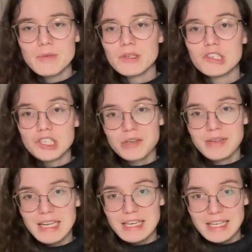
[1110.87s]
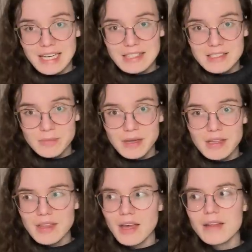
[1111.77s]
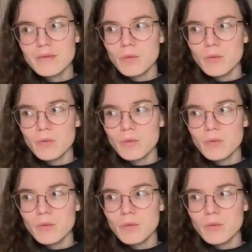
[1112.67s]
which generally indicates to me that